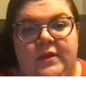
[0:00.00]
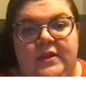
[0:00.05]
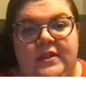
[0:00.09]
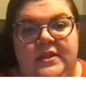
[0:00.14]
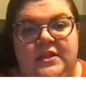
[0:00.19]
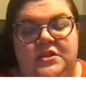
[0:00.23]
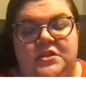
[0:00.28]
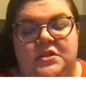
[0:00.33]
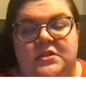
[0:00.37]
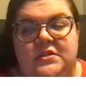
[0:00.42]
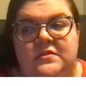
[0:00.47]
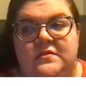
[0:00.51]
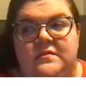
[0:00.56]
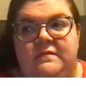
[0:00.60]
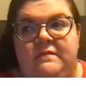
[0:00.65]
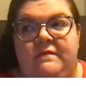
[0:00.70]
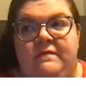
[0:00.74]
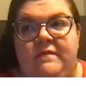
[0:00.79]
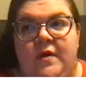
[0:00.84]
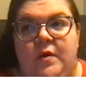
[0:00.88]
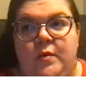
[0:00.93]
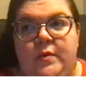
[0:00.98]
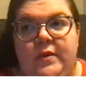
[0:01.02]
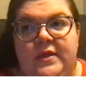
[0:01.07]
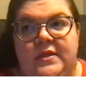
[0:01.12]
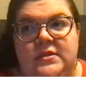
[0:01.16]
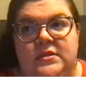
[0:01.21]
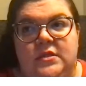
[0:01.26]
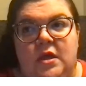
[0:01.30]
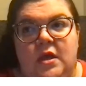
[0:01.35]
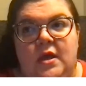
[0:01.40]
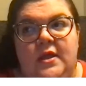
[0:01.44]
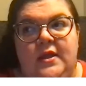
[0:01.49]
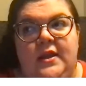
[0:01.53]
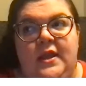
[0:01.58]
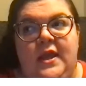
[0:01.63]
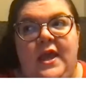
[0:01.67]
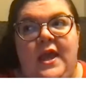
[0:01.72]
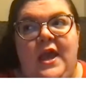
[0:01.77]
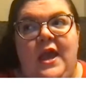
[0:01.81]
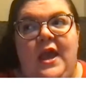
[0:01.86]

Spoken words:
really just focus on